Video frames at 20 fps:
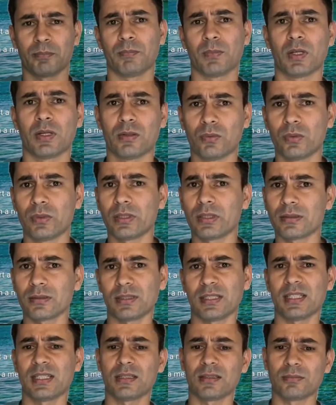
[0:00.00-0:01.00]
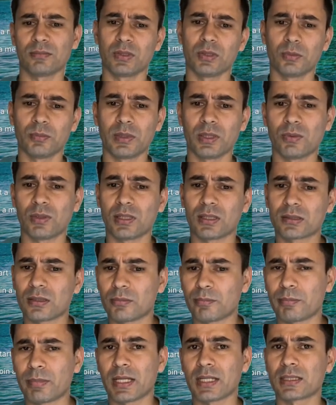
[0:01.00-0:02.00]
a window, then you may want
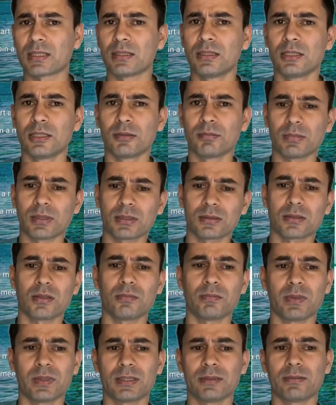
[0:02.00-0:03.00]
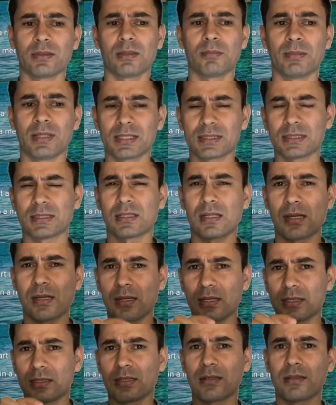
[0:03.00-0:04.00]
compact, but comfortable makes it a
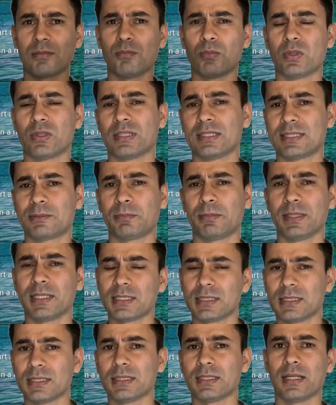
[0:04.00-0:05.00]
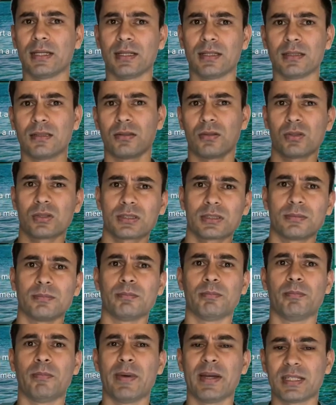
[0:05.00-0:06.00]
little more spacey and looks
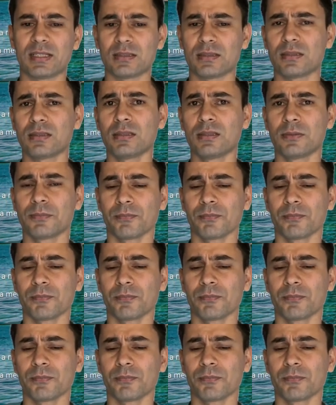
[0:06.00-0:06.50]
better.